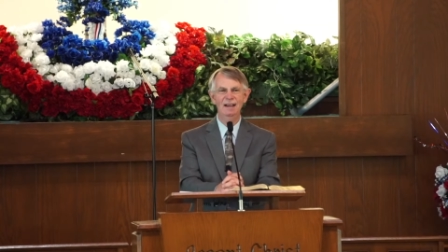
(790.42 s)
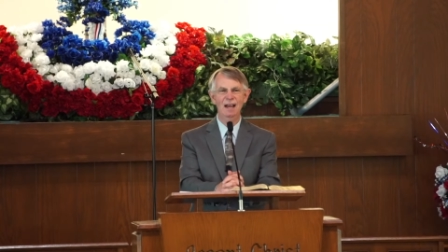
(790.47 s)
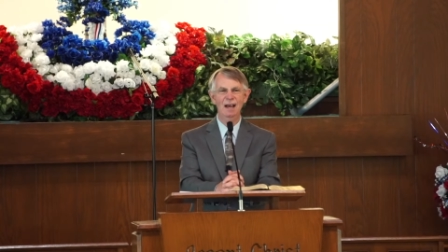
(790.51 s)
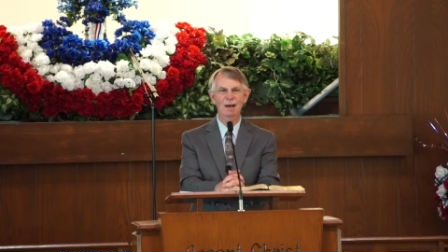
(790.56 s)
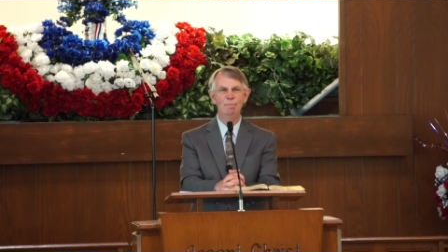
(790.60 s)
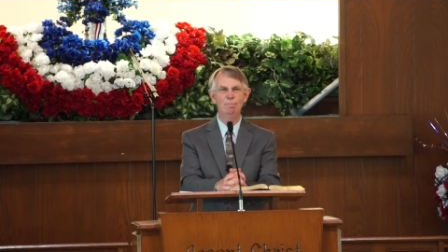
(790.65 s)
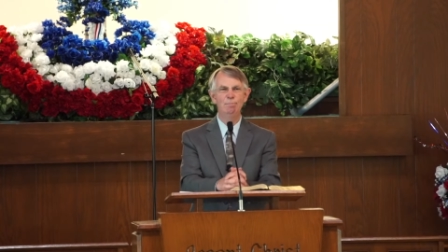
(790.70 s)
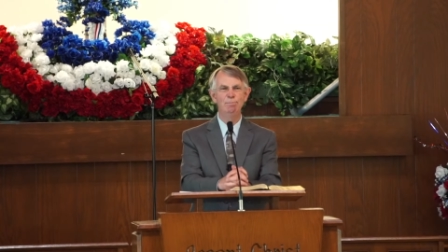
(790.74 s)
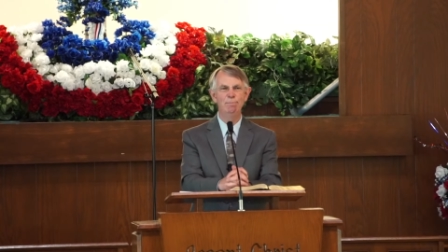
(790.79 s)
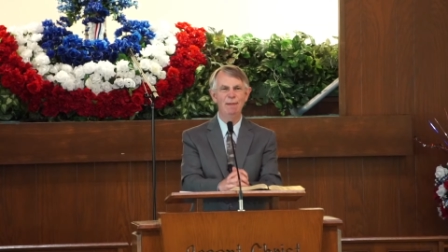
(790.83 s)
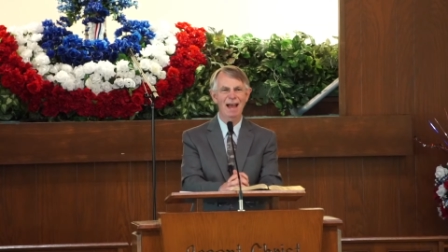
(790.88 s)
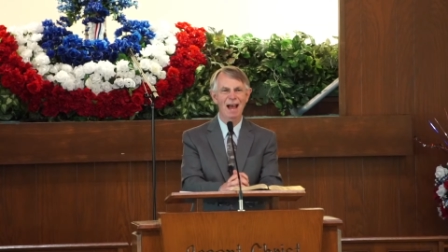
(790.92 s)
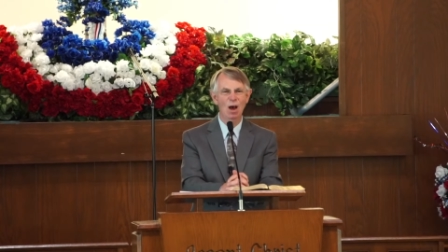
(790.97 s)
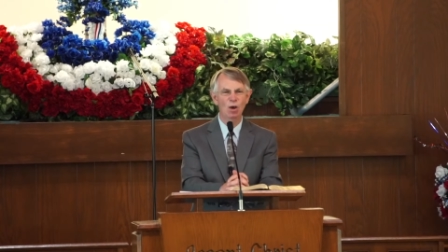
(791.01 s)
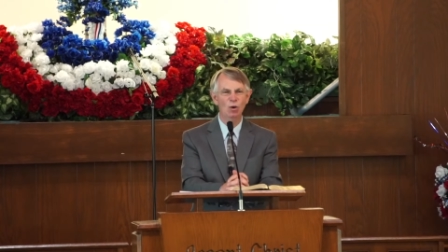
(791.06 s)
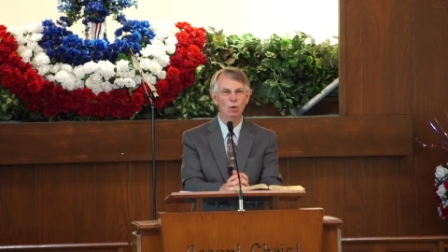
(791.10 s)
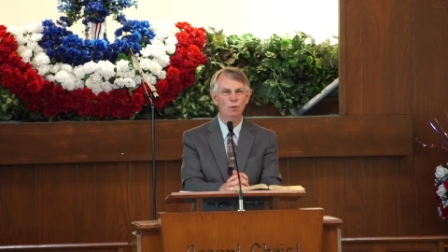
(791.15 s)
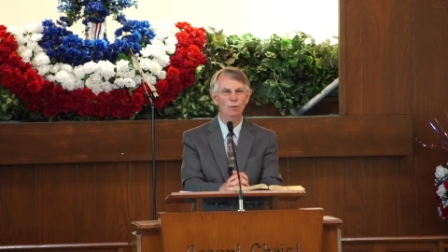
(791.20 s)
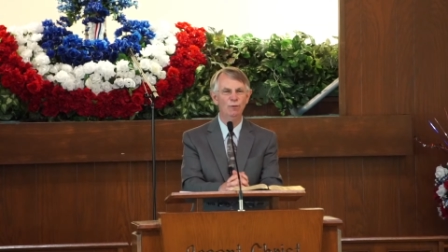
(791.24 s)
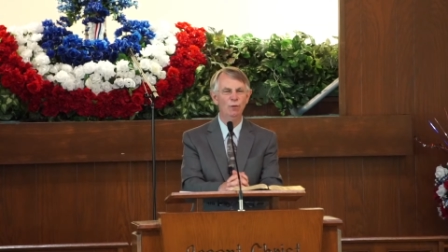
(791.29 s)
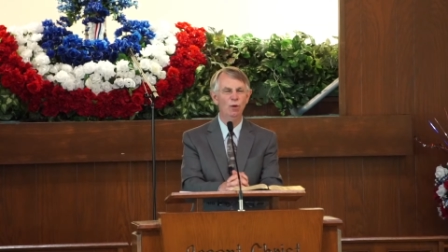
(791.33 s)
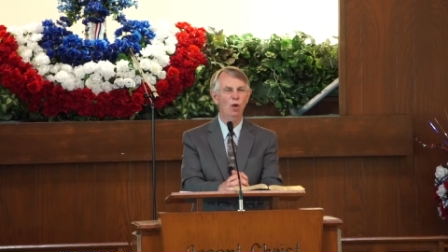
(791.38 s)
a
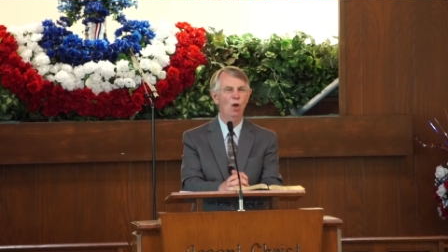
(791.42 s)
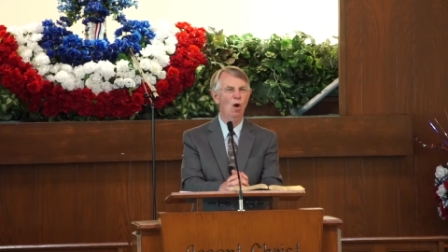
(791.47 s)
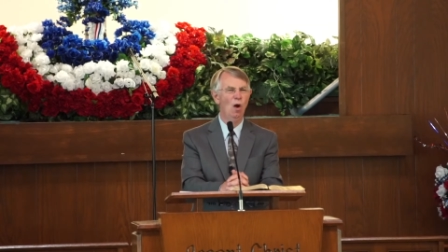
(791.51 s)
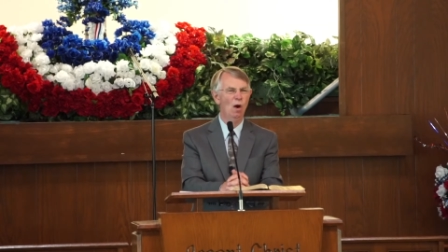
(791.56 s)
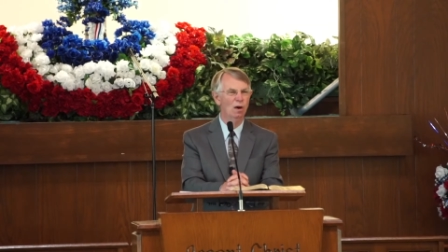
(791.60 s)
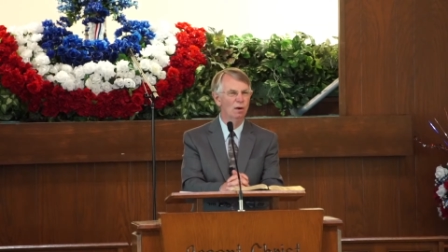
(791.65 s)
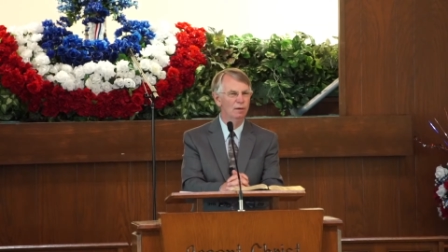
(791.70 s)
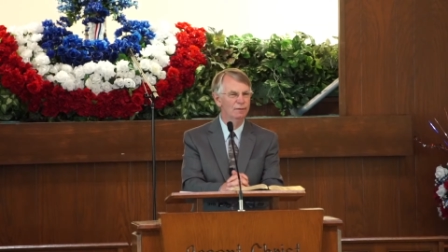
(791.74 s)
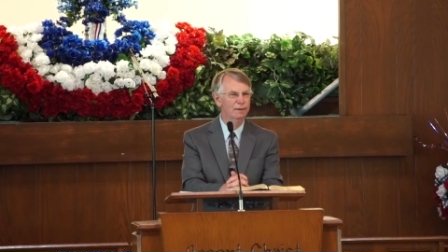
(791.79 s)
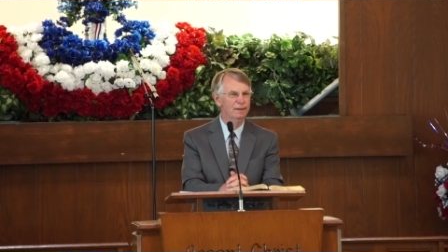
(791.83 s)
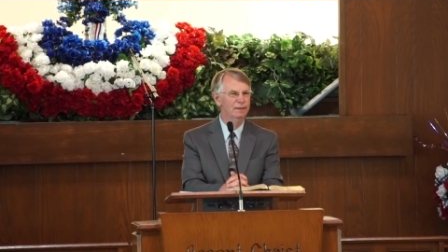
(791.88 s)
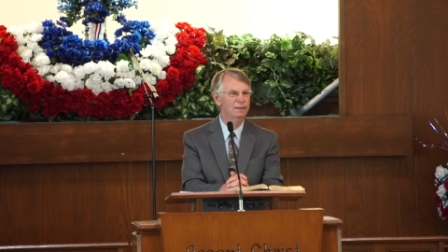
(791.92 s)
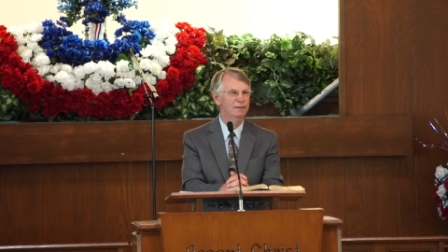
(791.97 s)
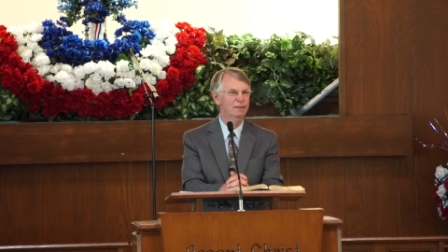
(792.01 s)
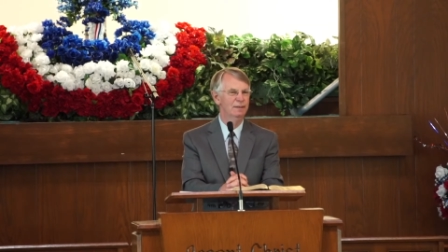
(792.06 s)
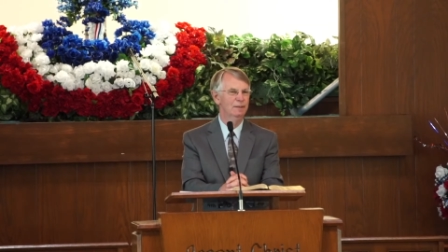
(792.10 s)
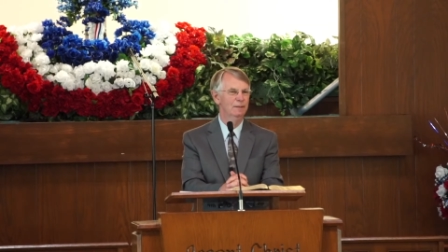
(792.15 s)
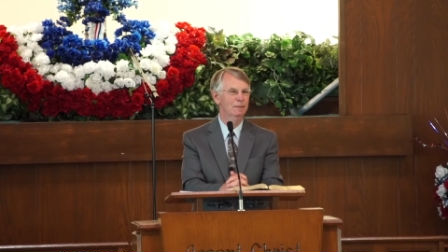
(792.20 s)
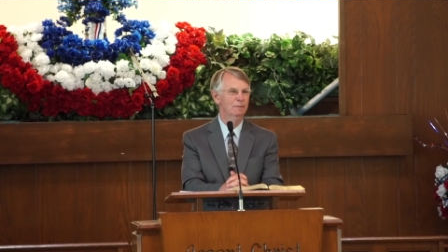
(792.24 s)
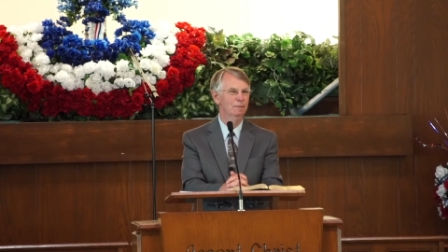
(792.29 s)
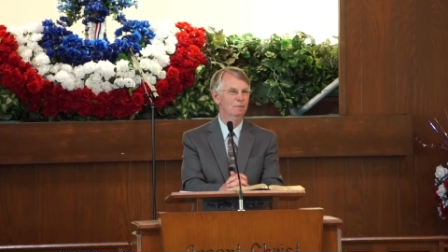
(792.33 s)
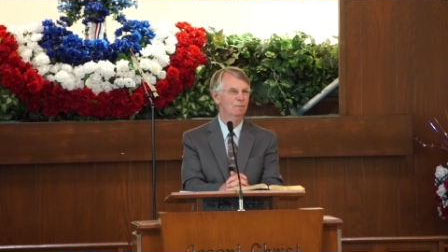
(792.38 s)
bountiful
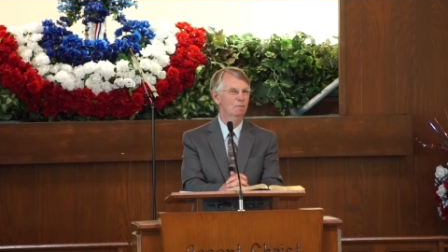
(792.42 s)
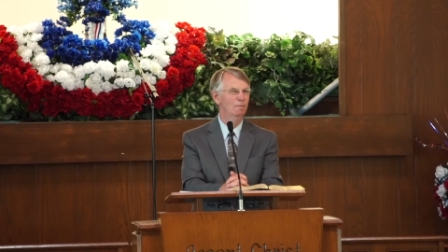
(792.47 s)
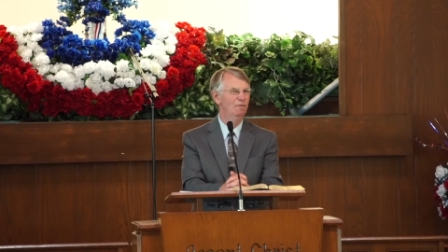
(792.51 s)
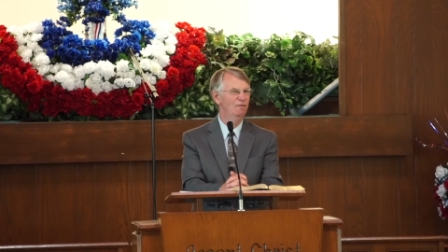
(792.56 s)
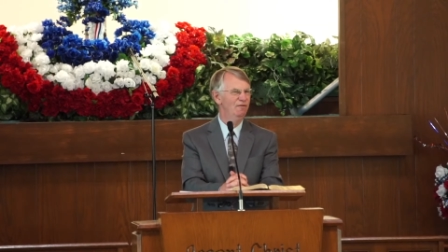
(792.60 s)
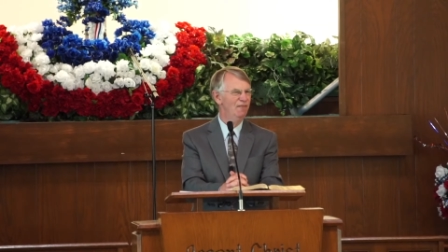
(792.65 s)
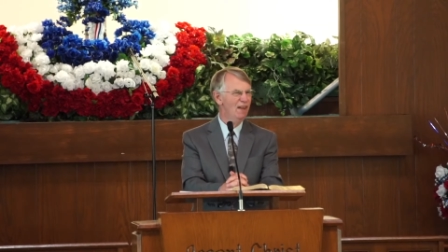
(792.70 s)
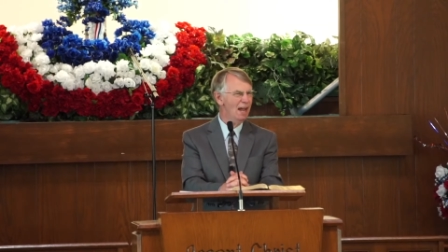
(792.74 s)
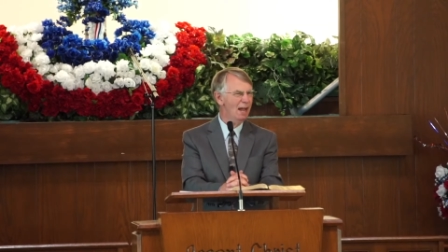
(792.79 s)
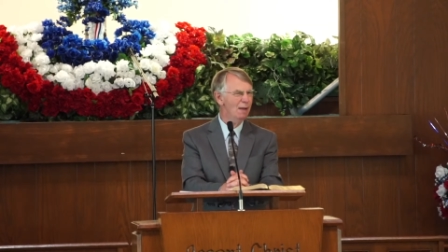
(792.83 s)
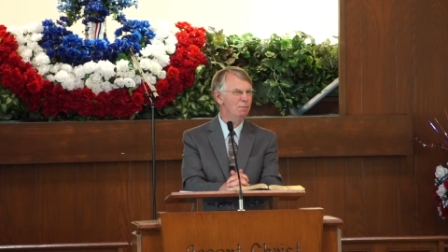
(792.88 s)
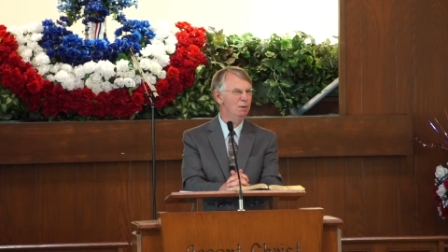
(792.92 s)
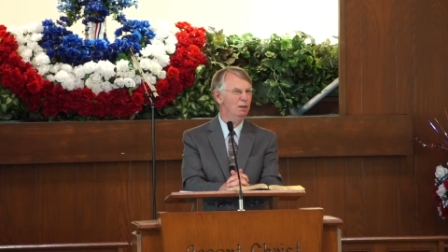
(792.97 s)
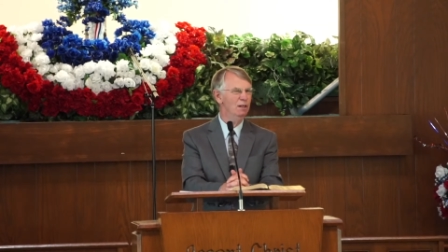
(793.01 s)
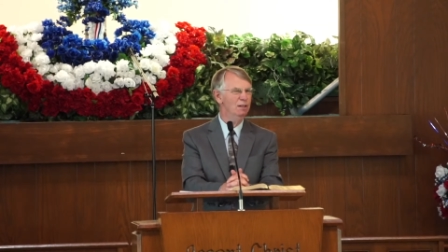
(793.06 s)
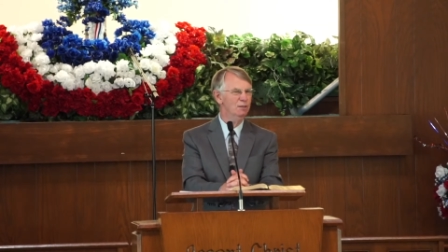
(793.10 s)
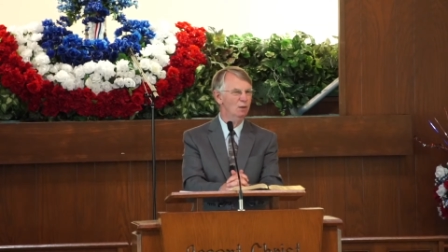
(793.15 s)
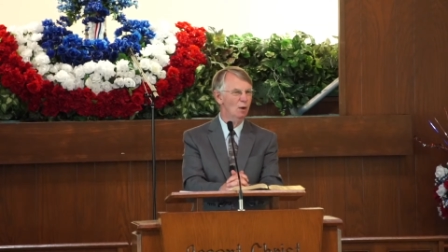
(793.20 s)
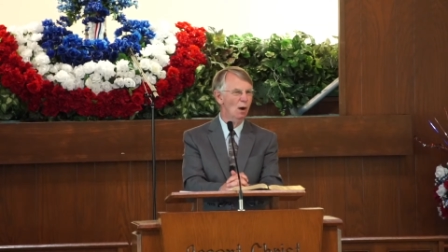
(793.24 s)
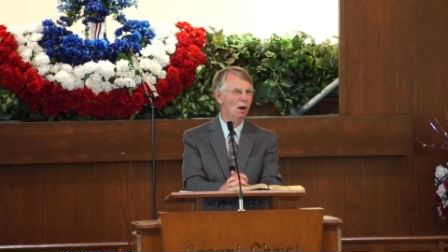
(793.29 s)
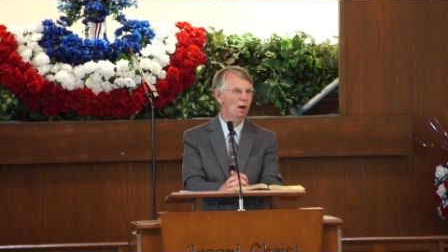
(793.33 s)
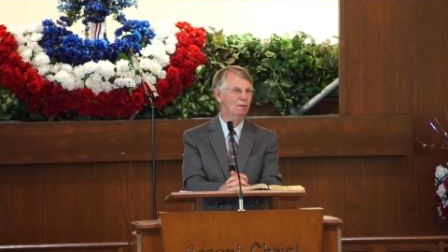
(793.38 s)
harvest,
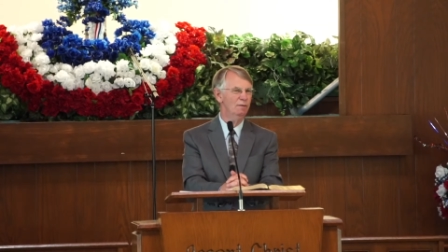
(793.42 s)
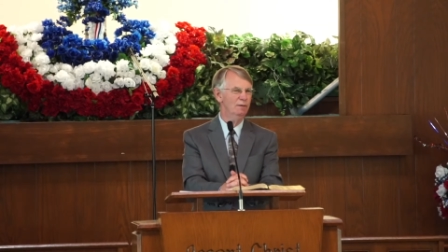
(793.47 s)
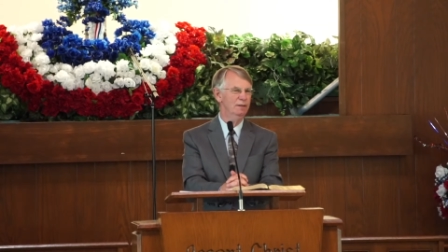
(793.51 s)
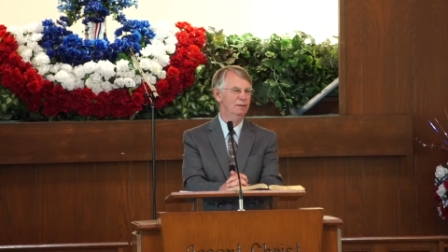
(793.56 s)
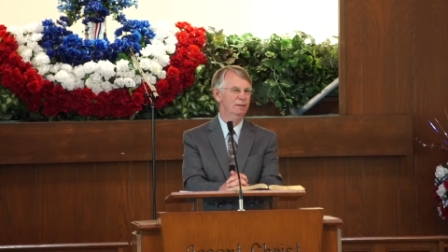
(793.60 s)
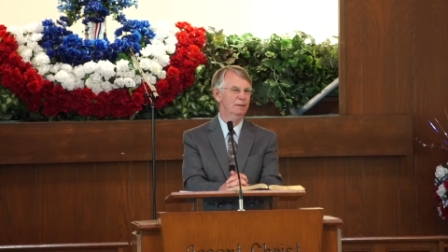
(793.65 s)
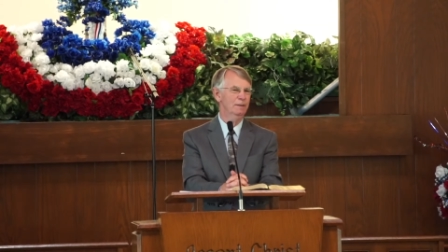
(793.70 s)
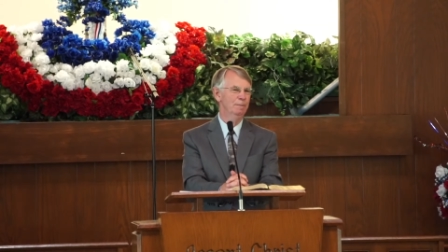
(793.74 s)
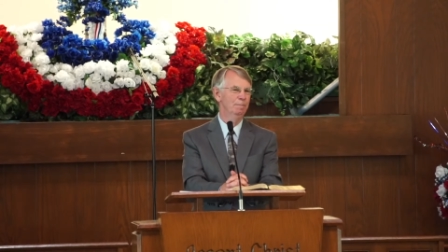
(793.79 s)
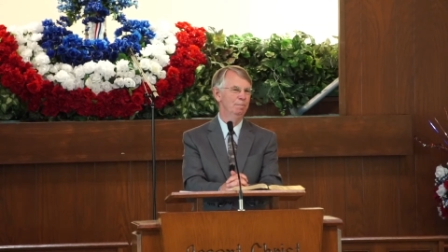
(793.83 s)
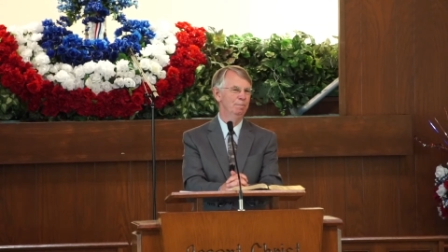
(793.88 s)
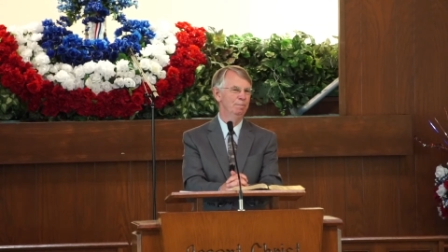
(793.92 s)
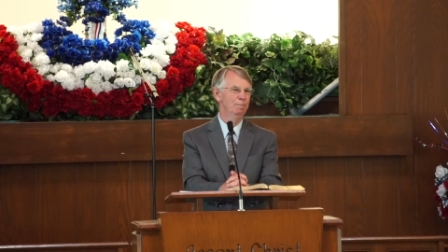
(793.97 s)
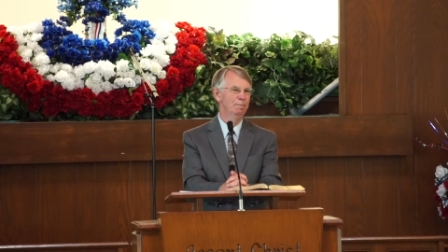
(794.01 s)
fabulous harvest.